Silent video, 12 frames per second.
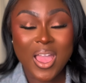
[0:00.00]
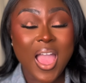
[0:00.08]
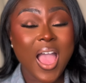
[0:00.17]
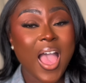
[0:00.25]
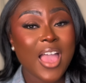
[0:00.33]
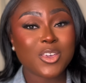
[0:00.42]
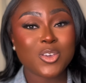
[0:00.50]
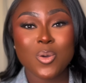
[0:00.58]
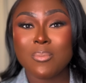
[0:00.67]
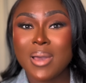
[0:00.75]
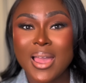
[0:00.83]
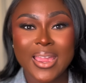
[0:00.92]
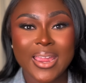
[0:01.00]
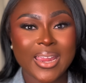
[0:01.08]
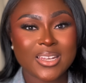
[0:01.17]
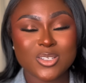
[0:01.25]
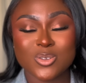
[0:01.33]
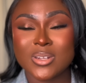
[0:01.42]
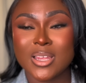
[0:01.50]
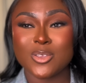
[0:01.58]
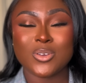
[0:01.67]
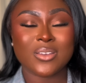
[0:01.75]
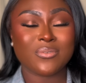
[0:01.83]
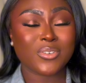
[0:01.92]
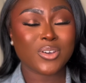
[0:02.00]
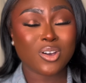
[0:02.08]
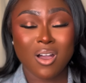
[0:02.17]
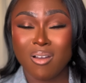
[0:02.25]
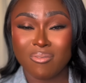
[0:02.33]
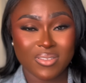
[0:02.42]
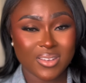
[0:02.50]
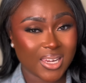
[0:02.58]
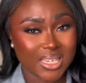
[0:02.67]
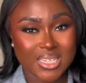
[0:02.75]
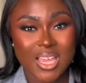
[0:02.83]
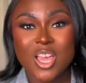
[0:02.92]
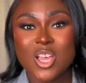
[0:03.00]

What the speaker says: hack your mind so that you can feel confident,